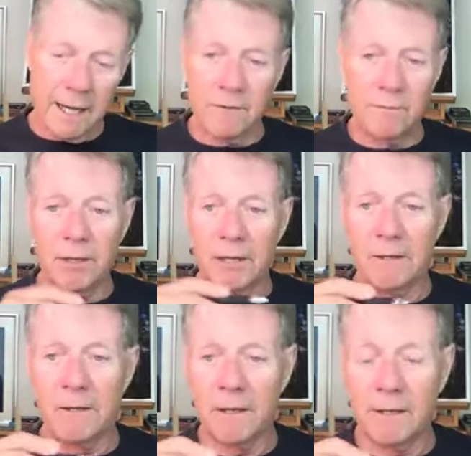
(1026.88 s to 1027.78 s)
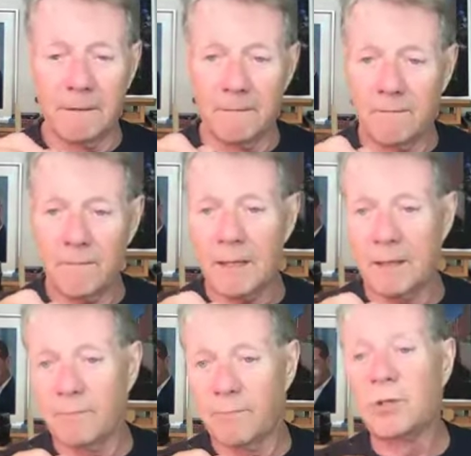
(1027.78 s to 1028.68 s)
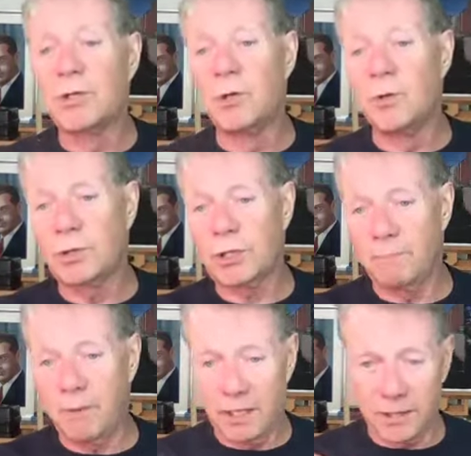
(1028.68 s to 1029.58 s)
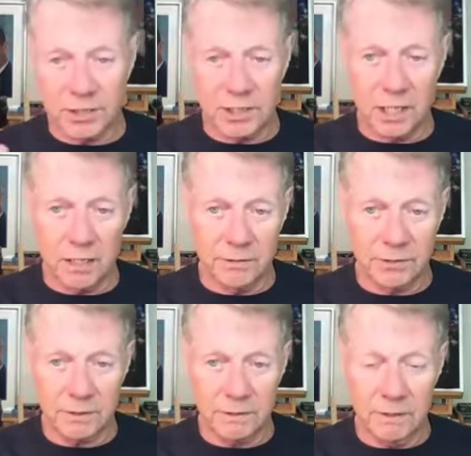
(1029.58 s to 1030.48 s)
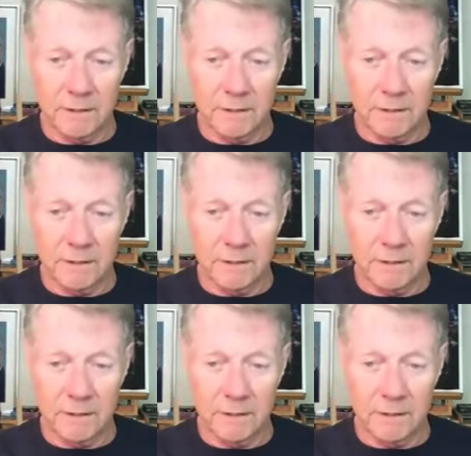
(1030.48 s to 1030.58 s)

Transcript: been produced by the cells,